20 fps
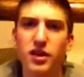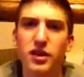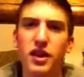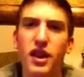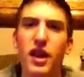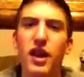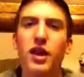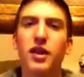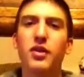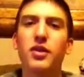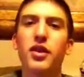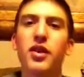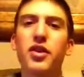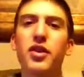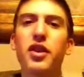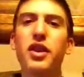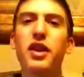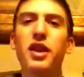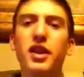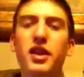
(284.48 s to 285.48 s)
Now the
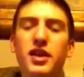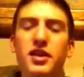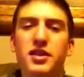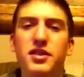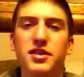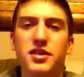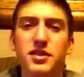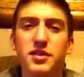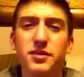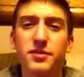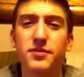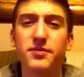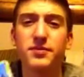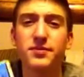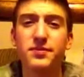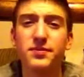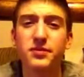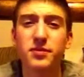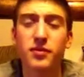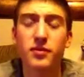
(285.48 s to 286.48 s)
thing is,
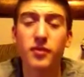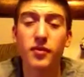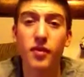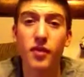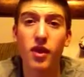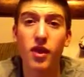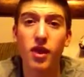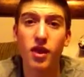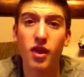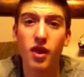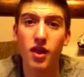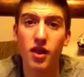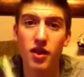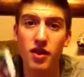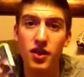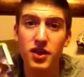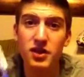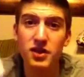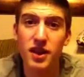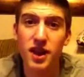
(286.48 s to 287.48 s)

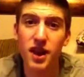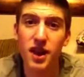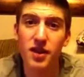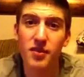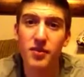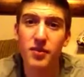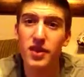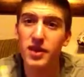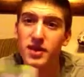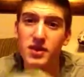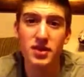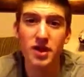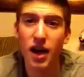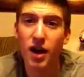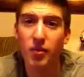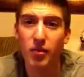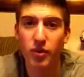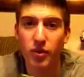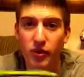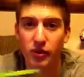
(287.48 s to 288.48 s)
this game is
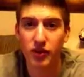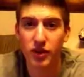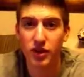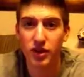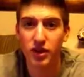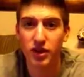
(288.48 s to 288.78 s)
not perfect